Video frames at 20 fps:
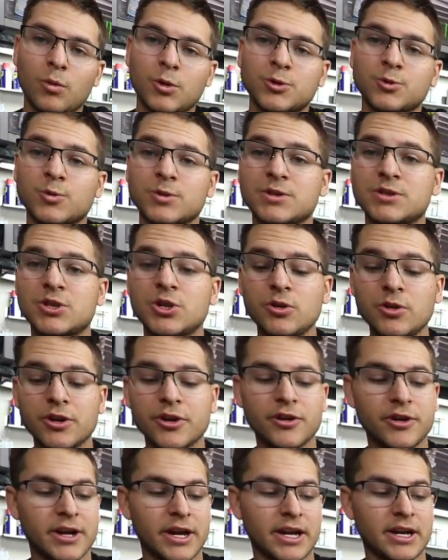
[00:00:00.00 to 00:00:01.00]
which was
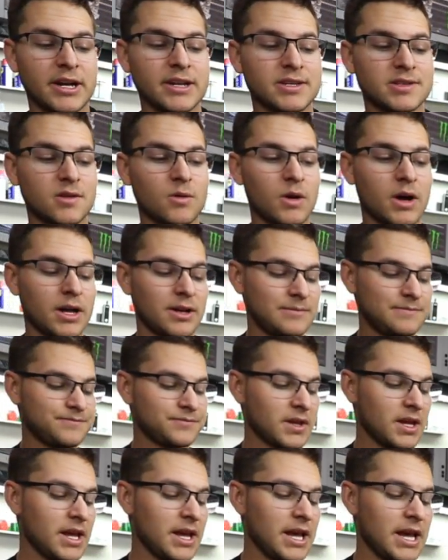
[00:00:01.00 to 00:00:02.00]
2-degree anti-squat.
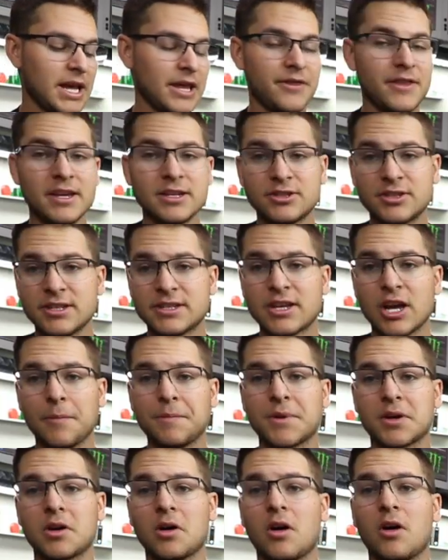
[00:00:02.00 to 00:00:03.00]
And this just helped
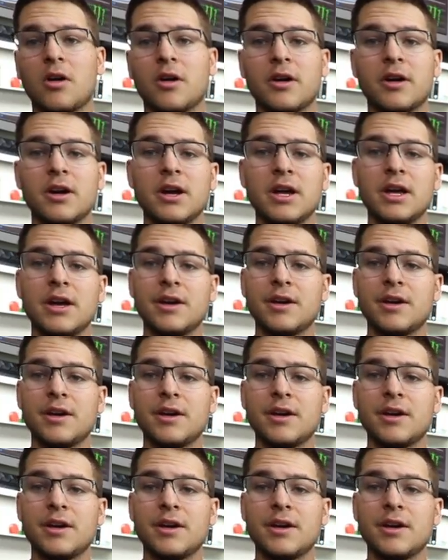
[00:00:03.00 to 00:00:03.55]
the car